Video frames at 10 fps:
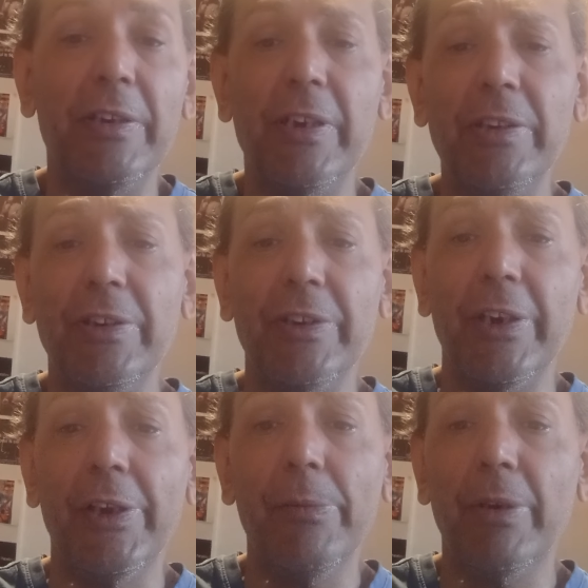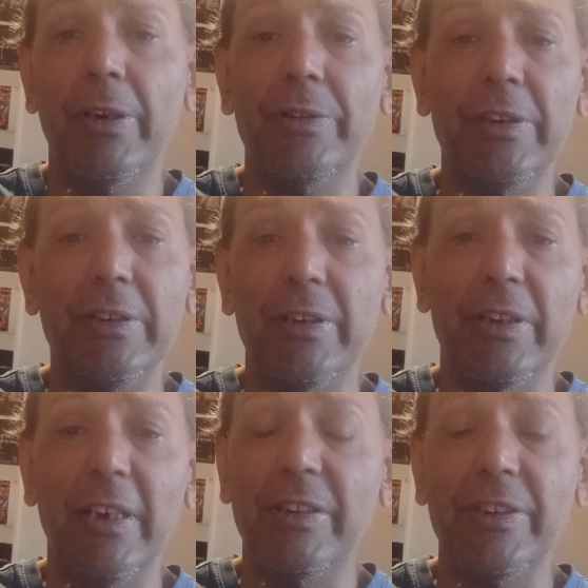it's his agenda, because he's,
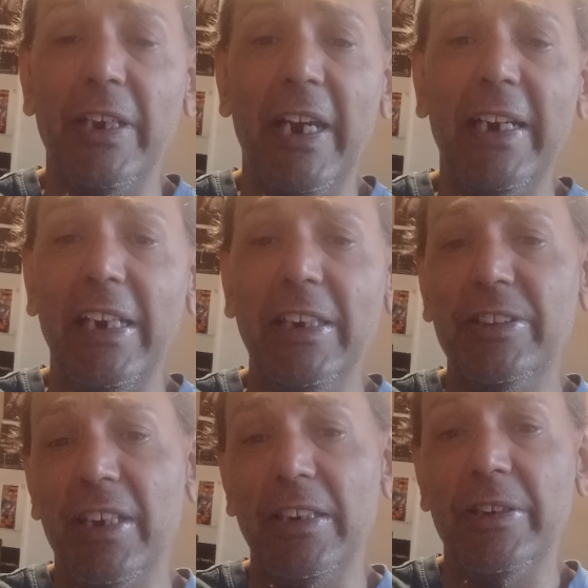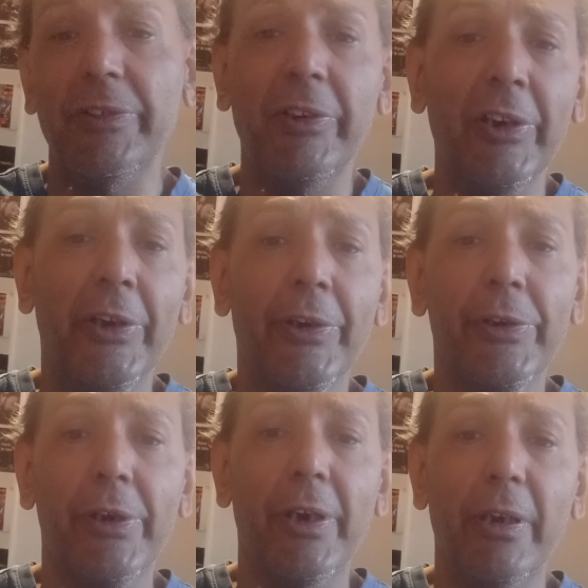as I say, Enki, Satan,
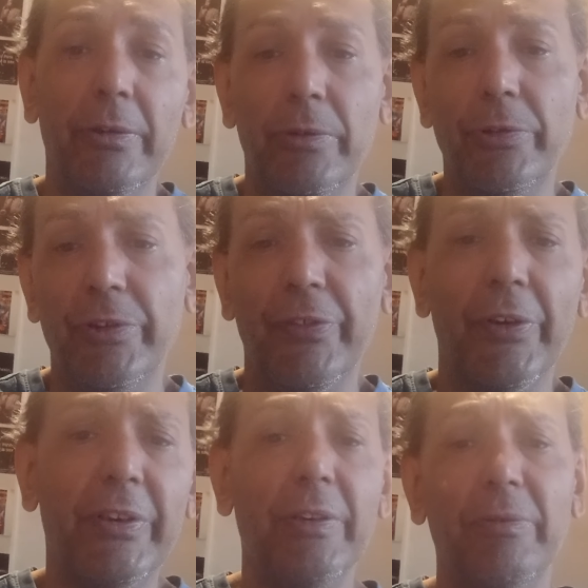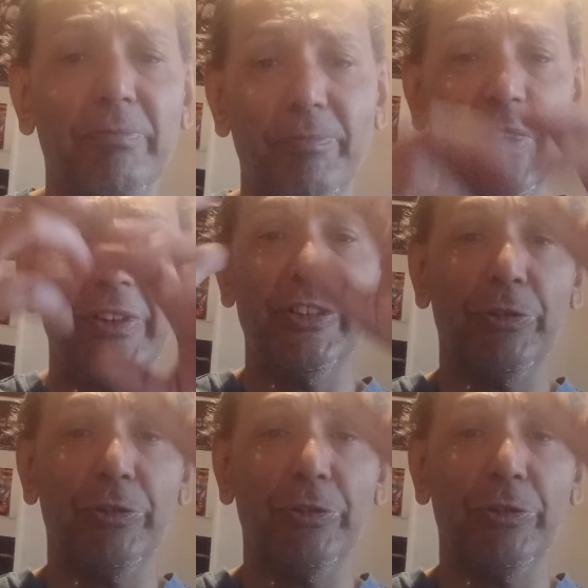Lucifer, and he does this